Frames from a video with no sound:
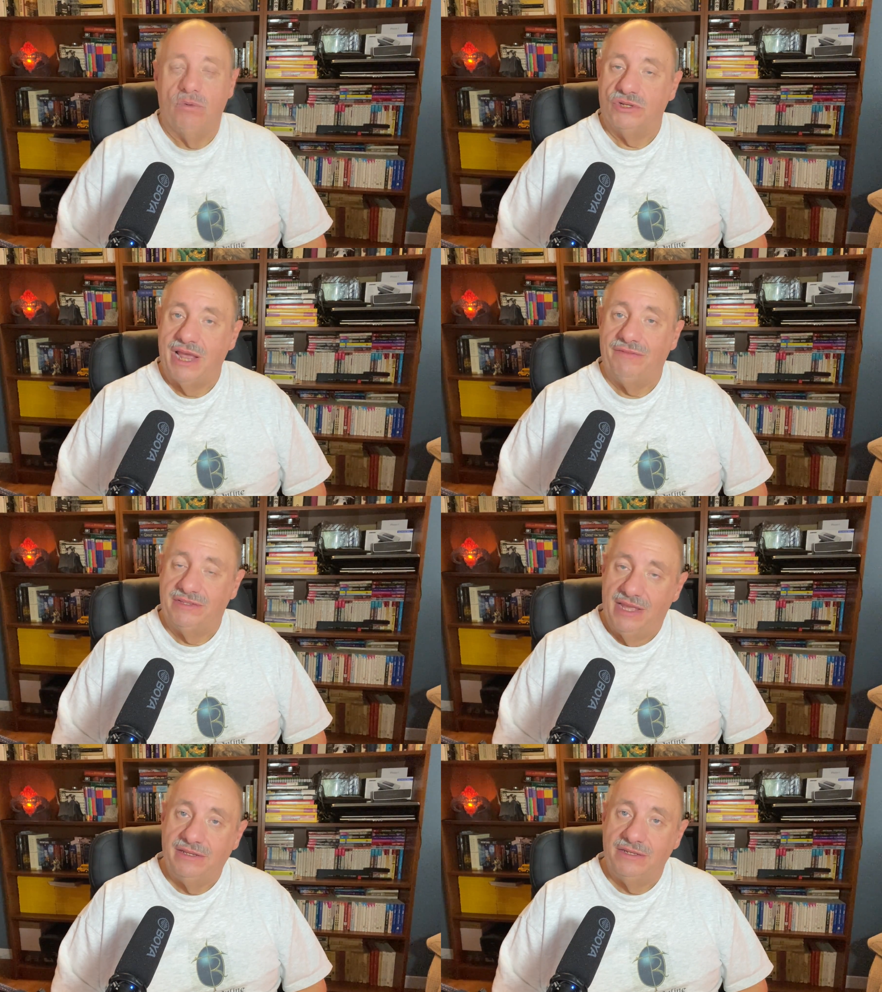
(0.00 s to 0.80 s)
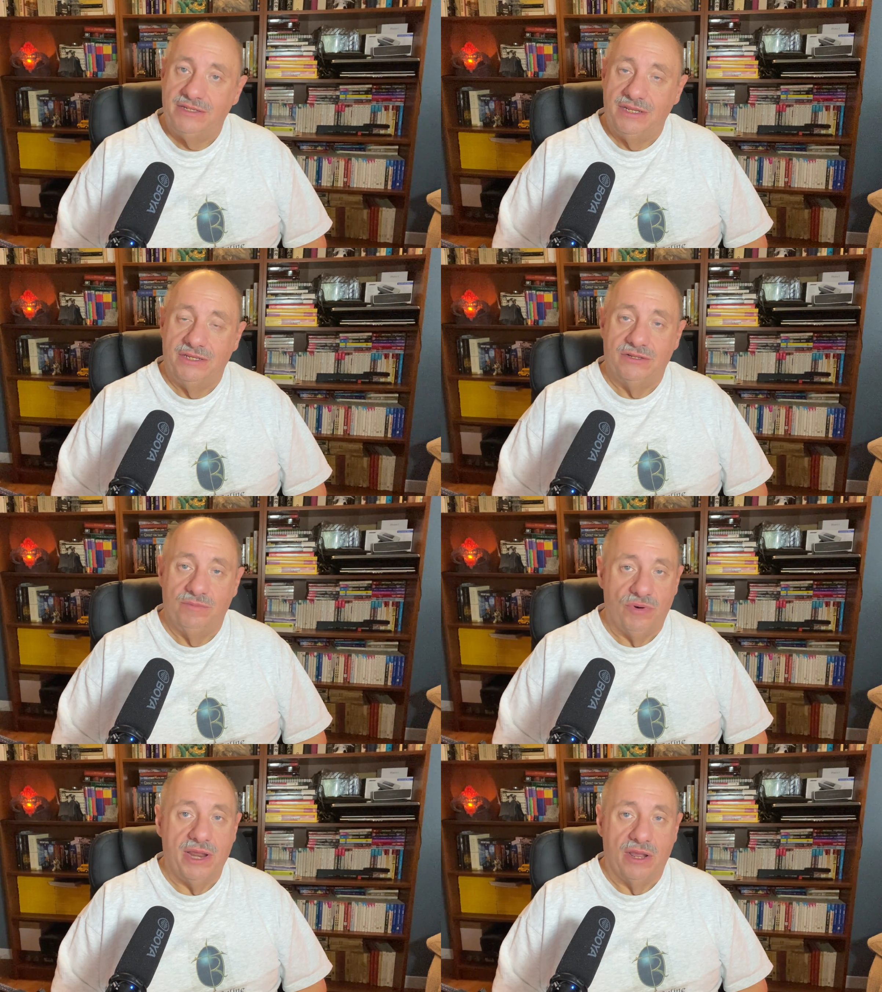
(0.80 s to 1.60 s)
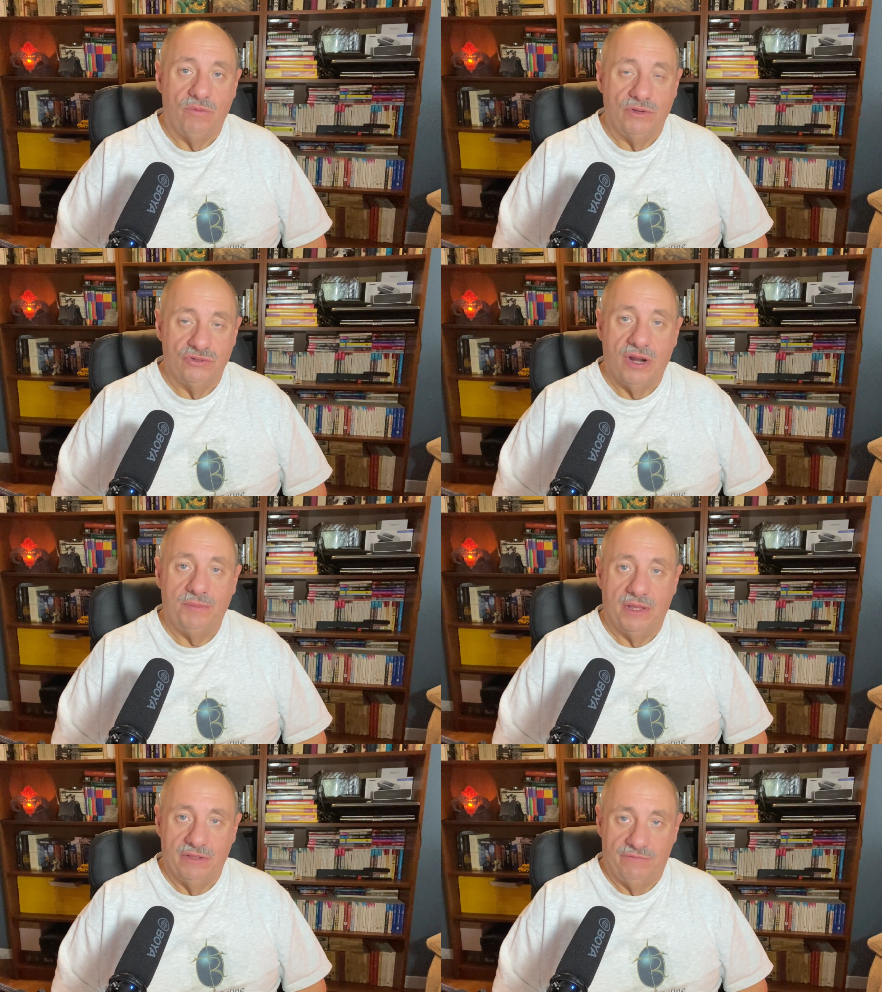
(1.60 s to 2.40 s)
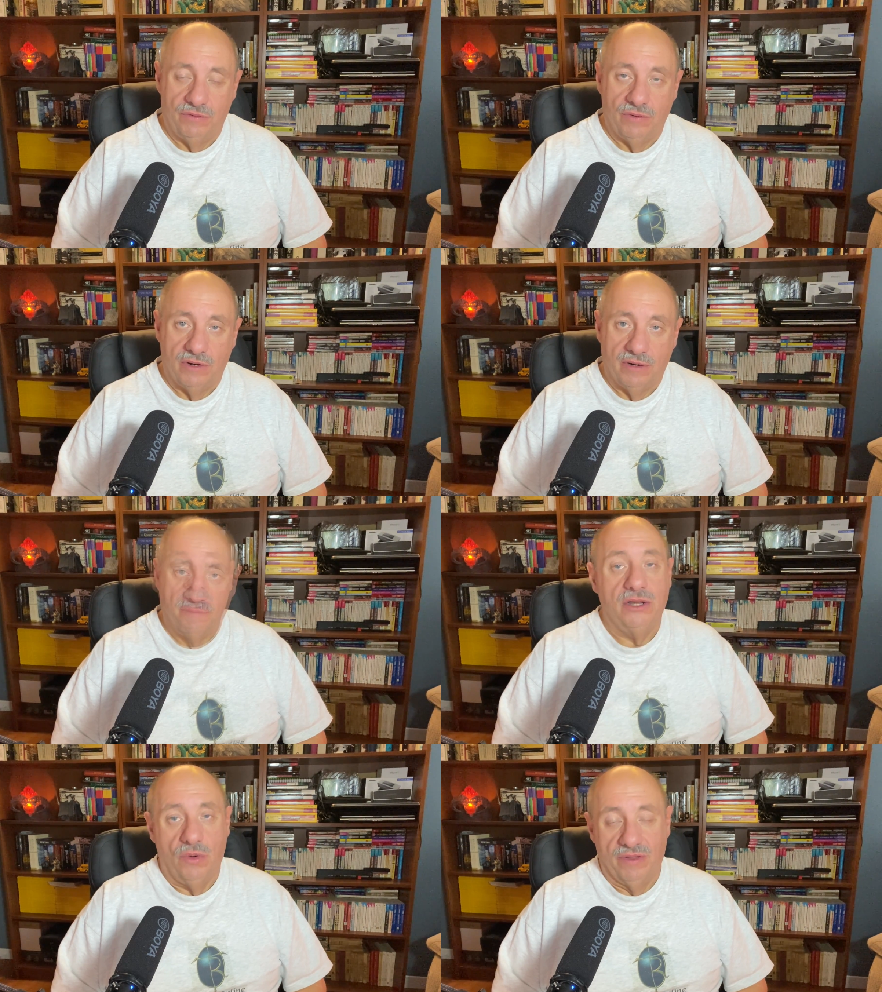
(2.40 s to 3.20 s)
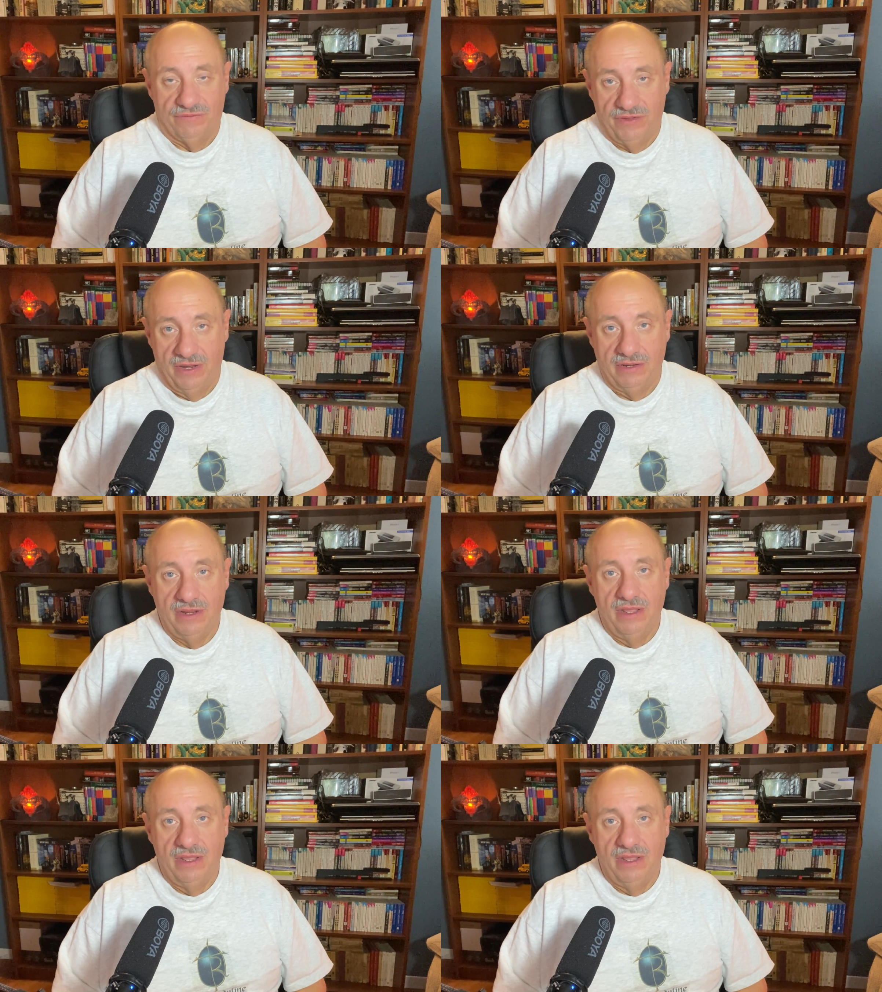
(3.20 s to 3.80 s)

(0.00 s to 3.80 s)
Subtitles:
which have a tendency to break when dropped on the floor. Knowing Finn,